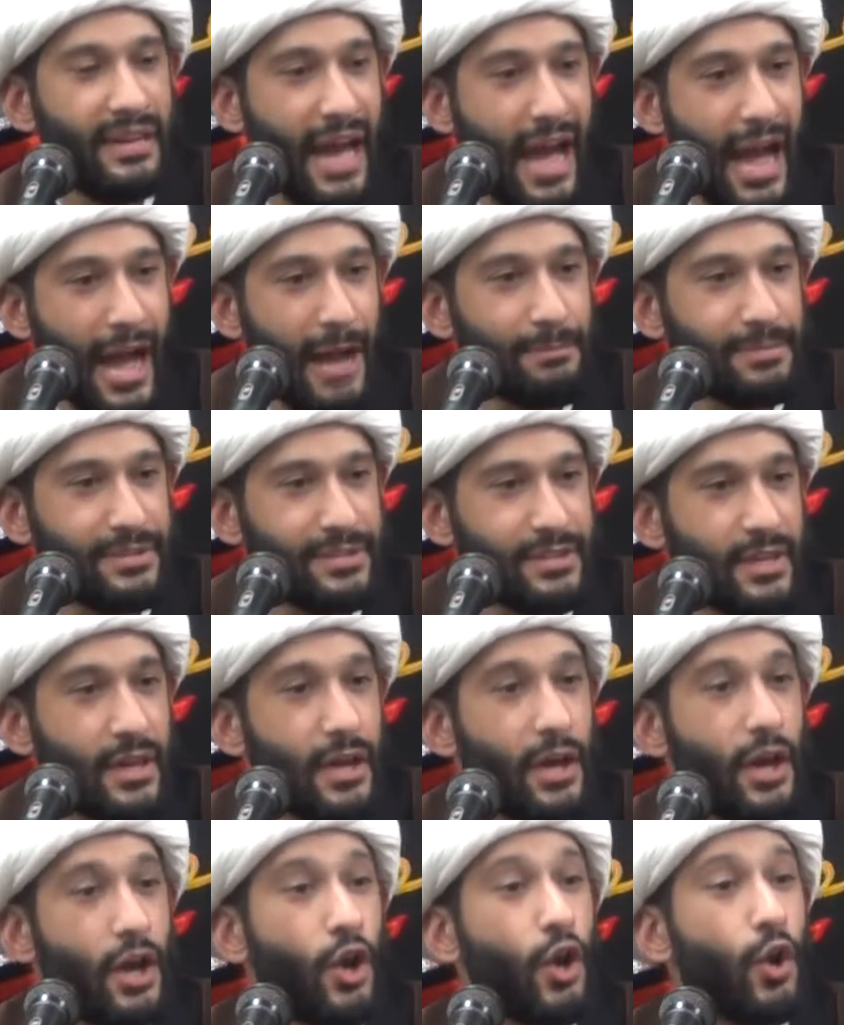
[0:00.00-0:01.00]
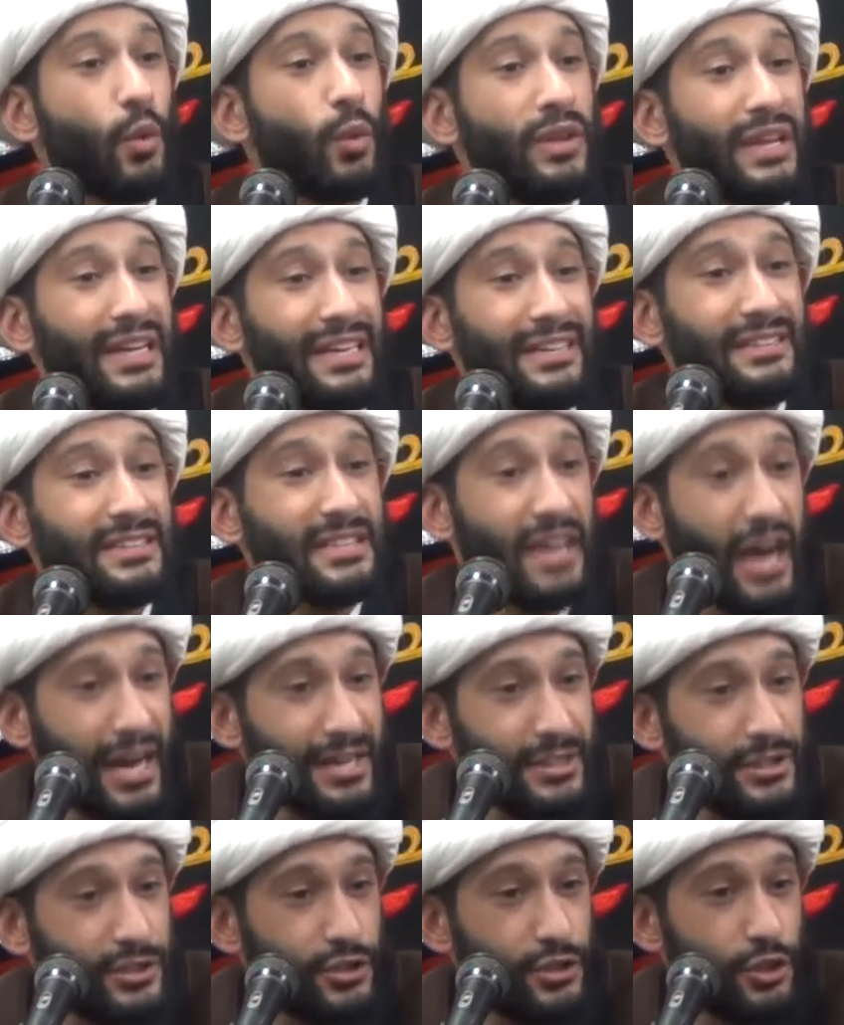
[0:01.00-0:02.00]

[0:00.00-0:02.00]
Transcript: apps will entice